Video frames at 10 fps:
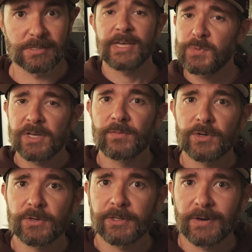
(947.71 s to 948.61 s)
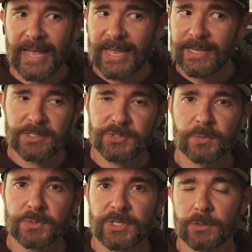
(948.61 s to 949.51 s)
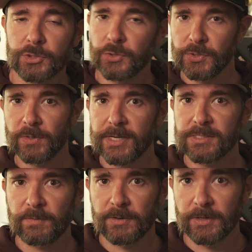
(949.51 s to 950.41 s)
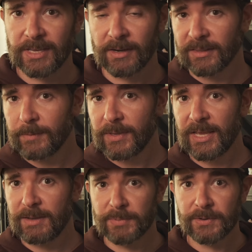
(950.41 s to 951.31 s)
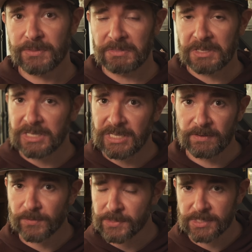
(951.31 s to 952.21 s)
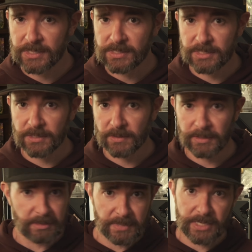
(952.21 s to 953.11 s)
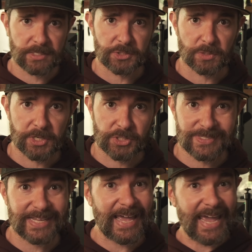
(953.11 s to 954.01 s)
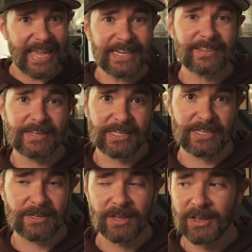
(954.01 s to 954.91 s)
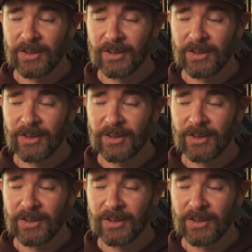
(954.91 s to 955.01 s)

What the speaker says: As we covered earlier, adding a tiltrotator to your excavator can eliminate both the need for a skid steer in many situations and the need